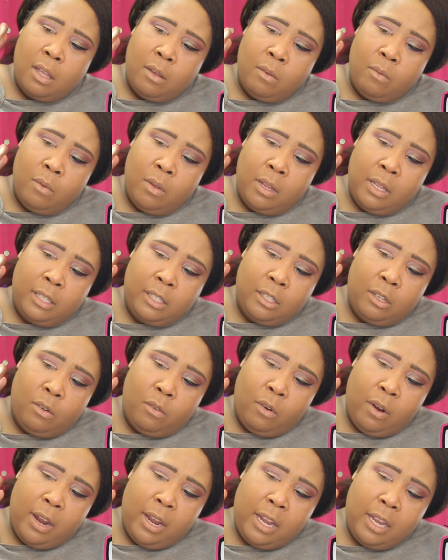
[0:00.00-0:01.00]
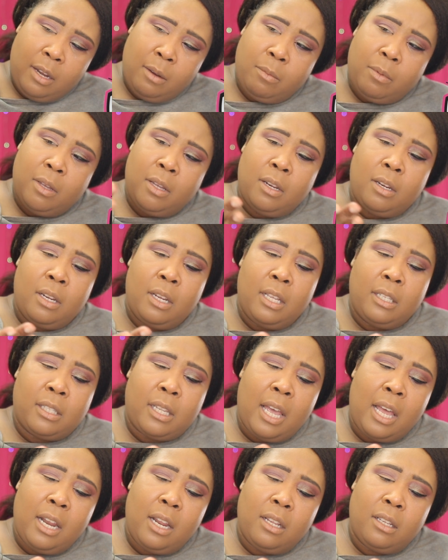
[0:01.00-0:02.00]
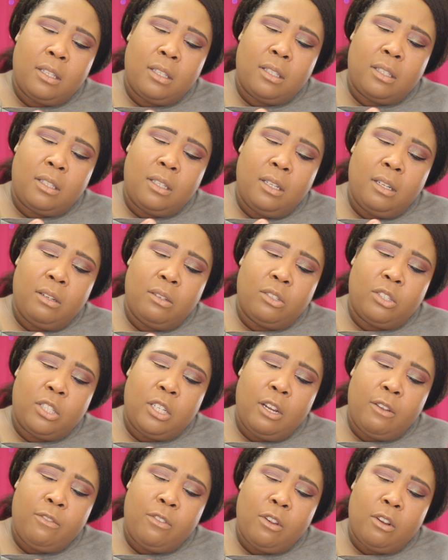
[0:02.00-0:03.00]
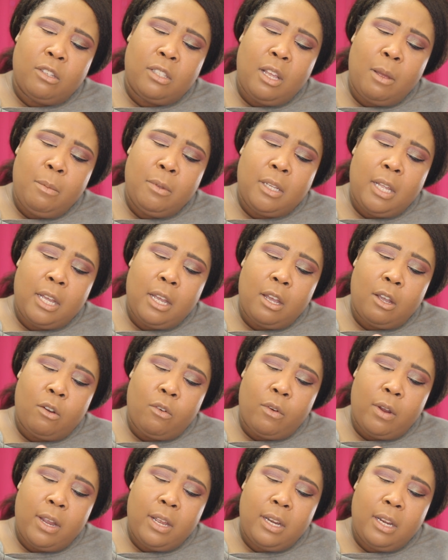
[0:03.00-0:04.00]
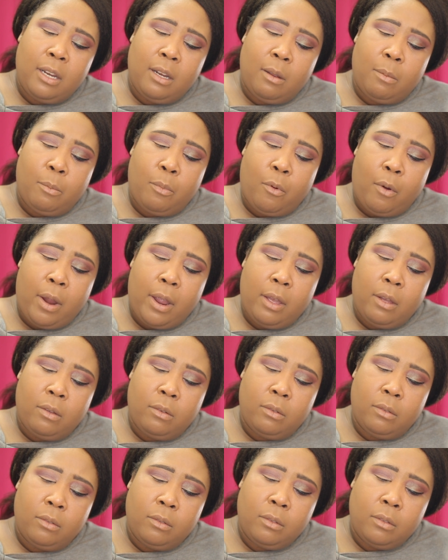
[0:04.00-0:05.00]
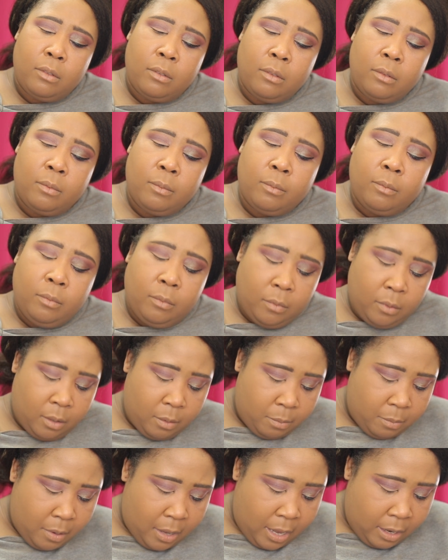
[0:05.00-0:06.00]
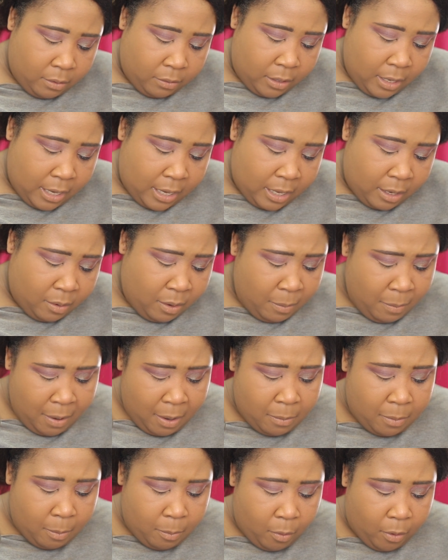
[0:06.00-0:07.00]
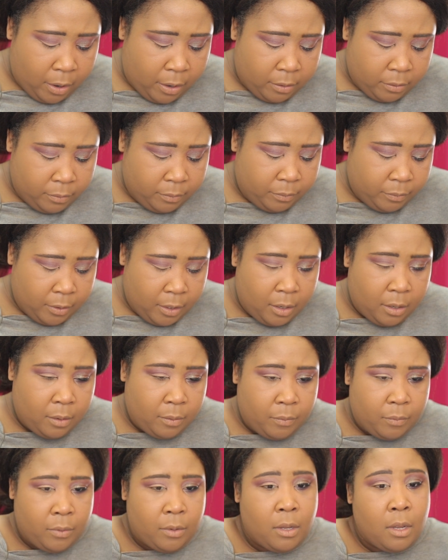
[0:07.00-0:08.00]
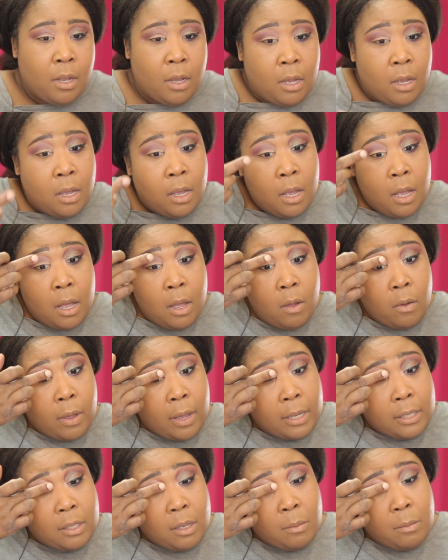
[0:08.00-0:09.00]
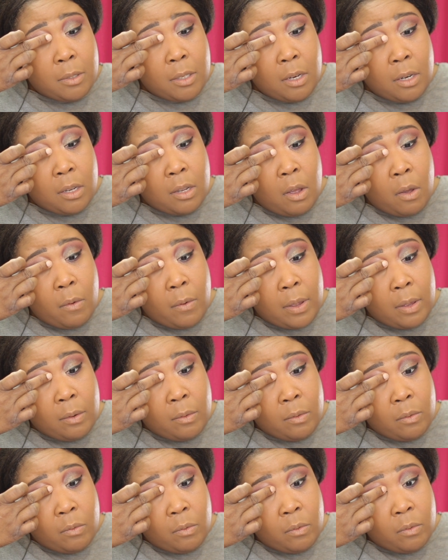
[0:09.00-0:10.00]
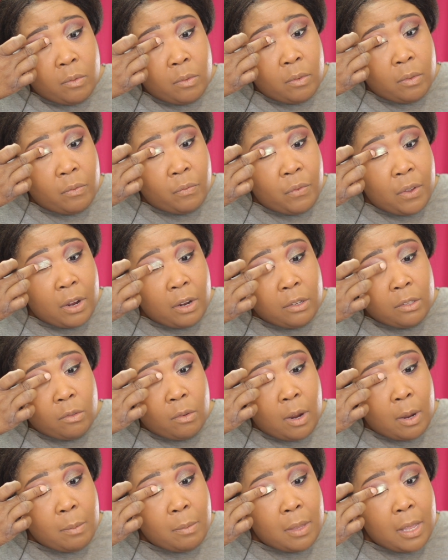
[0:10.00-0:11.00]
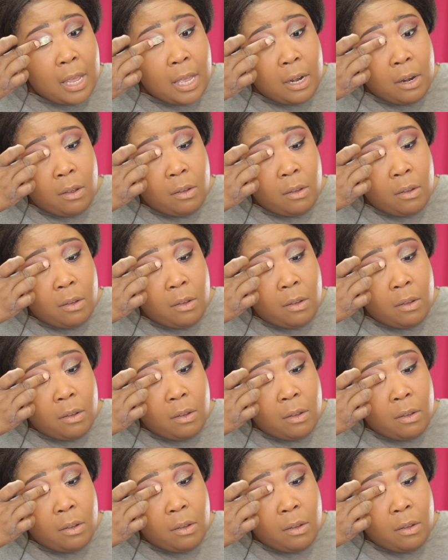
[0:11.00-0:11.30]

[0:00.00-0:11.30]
Well, it's green, but it's got a little shift there. It's almost like a green and a brown. But I don't think it may be brown. Okay, so I'm just going to go in, finger swipe that